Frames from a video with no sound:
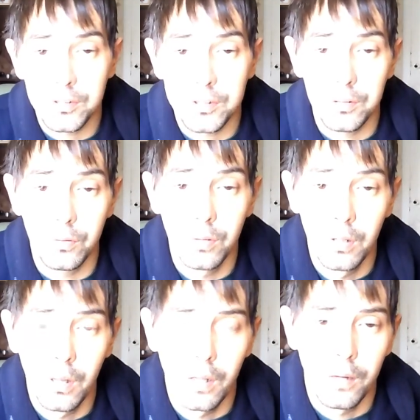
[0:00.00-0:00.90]
to,
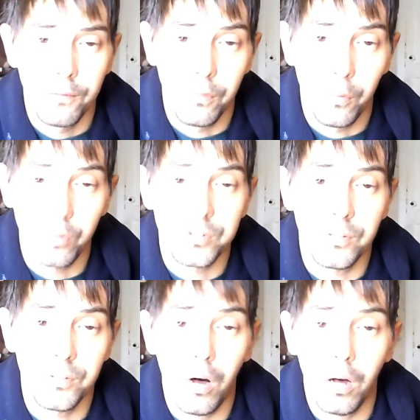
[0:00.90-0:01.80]
for most
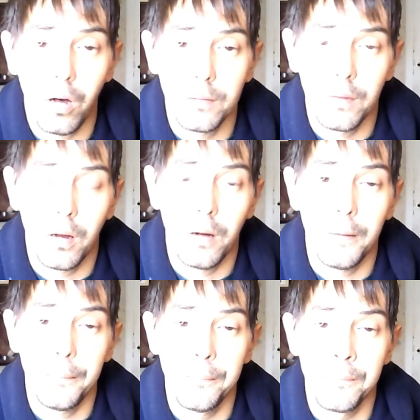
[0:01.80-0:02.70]
of all.
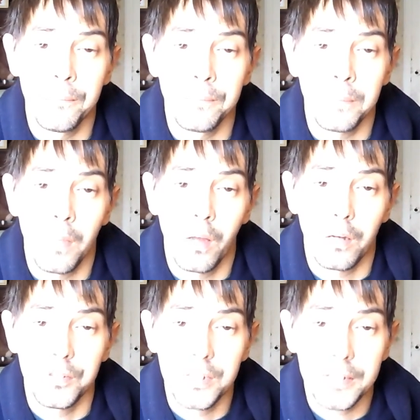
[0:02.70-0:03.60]

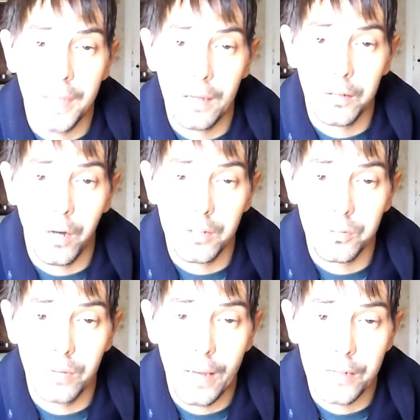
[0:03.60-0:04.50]
because it can cause a
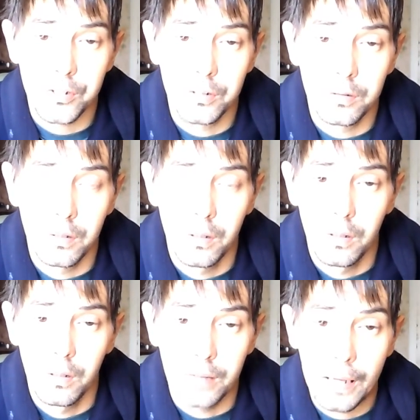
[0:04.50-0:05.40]
reaction
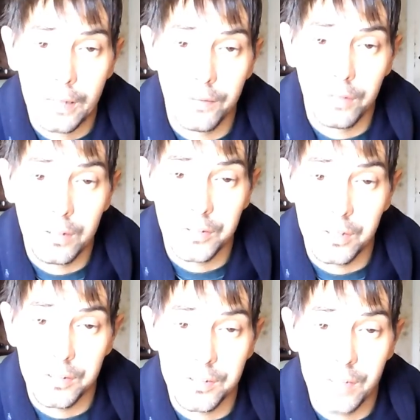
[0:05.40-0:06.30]
negatively in
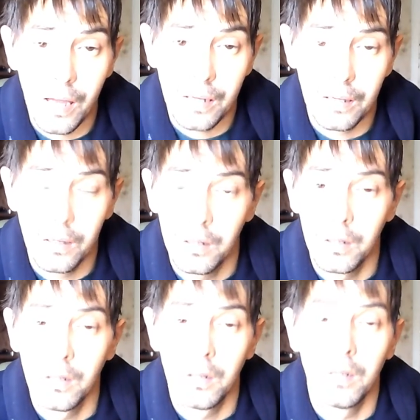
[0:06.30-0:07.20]
society.
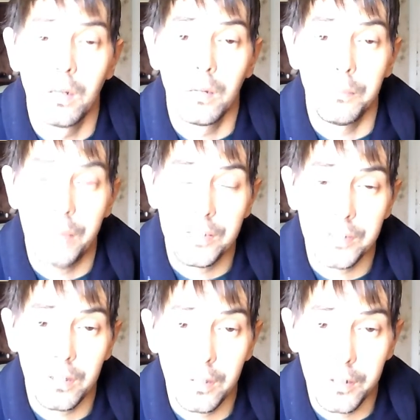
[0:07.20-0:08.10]

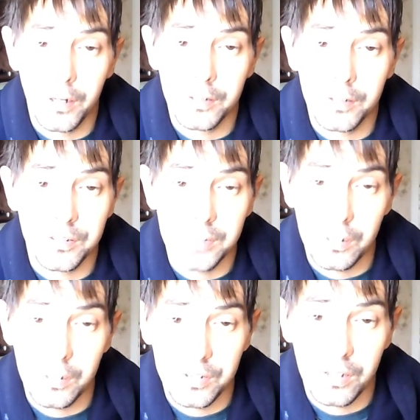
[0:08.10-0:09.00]
Basically, because the
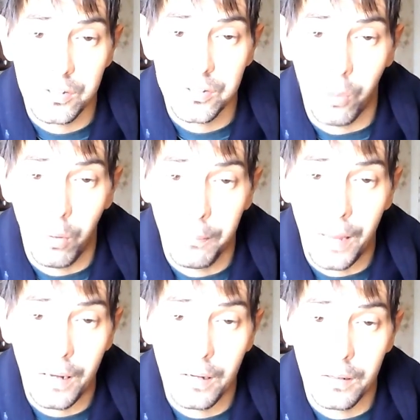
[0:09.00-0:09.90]
secrecy is so
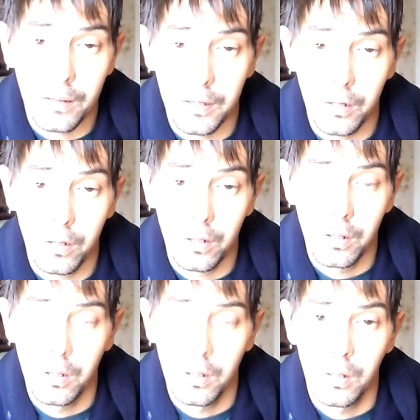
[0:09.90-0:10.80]
embedded here
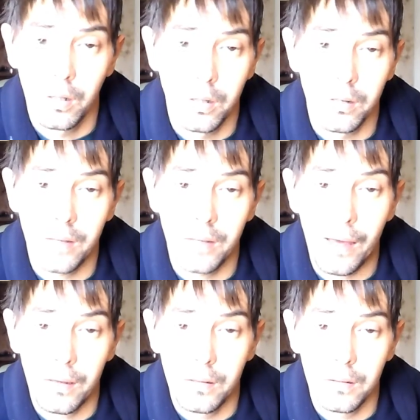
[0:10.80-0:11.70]
that